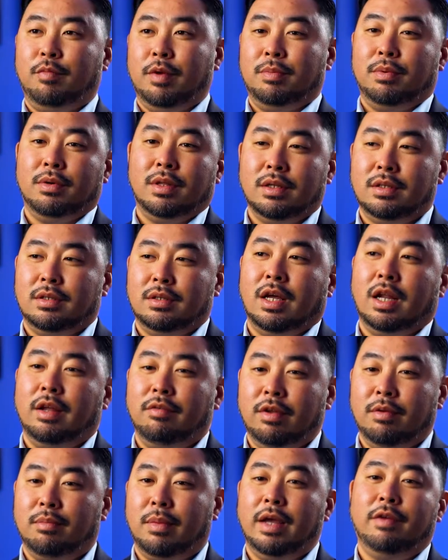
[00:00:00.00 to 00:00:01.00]
people that's not
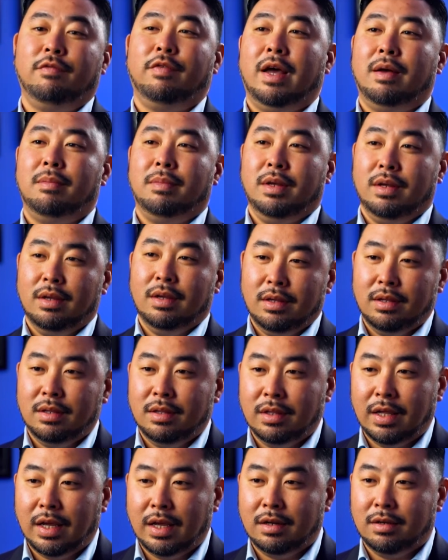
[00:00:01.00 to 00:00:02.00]
even my family
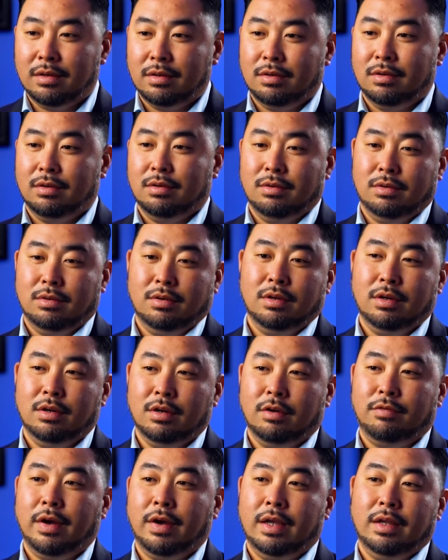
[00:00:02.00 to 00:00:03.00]
that,
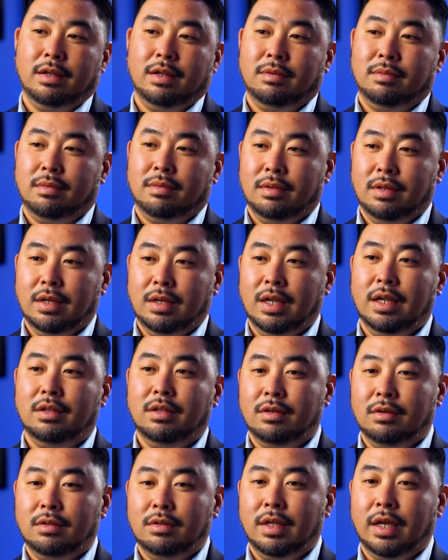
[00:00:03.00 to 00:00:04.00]
if I needed
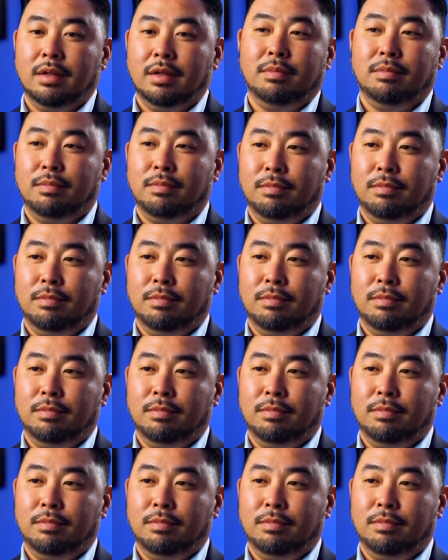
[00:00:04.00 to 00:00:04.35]
to, they'd